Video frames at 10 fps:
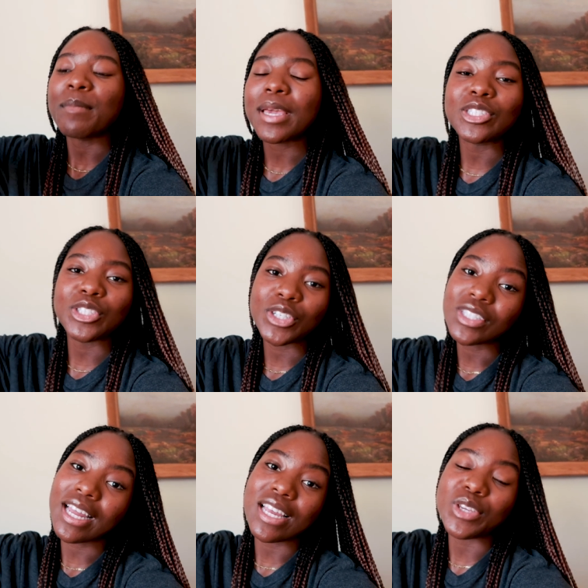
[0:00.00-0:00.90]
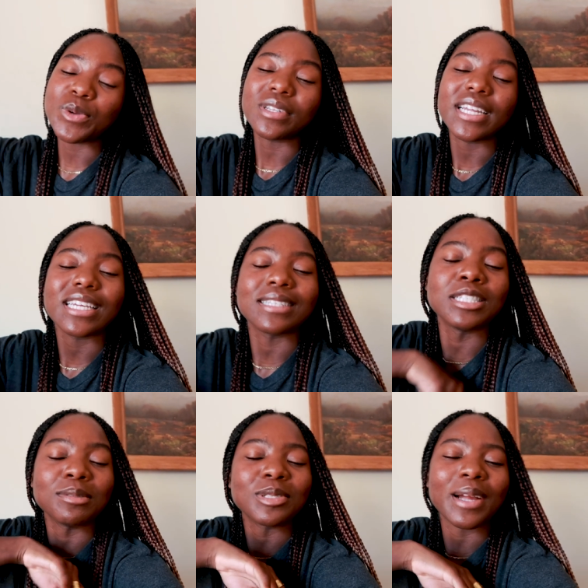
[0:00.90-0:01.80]
make sure that you like
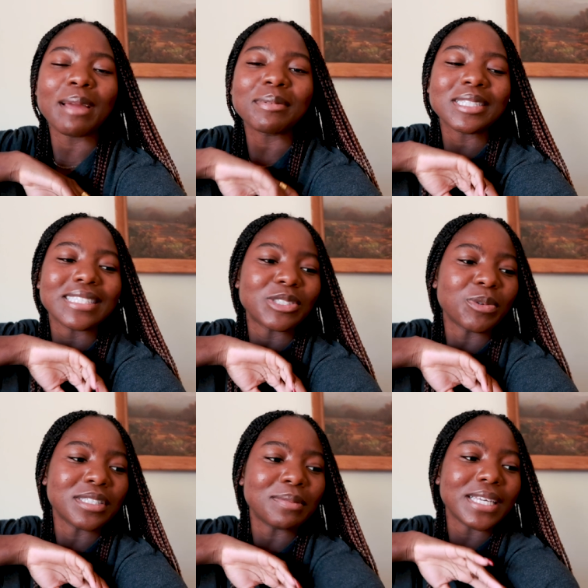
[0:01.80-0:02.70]
and subscribe because there's going to